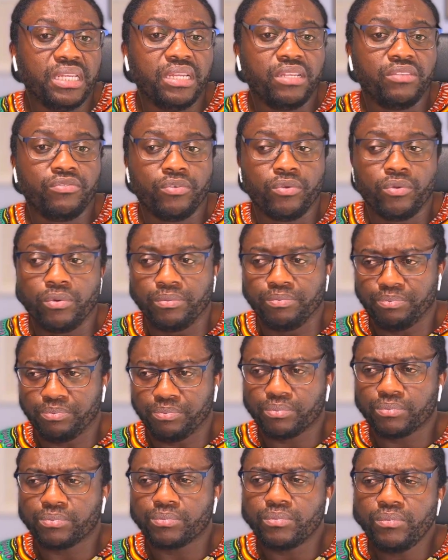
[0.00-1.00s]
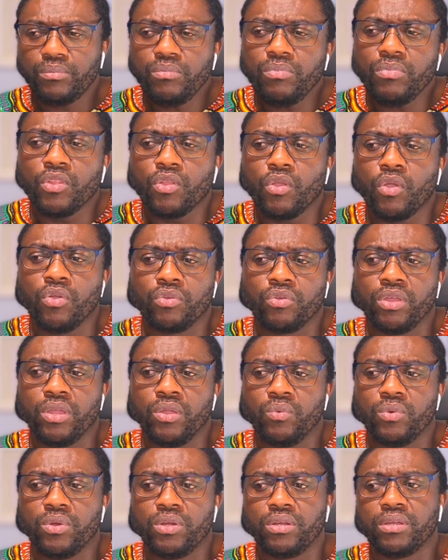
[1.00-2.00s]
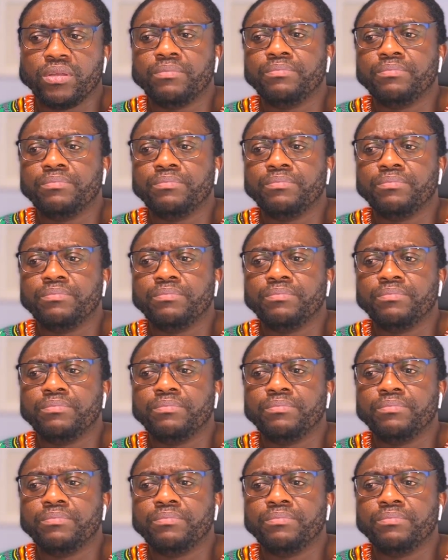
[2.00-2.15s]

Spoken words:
it for ongoing work.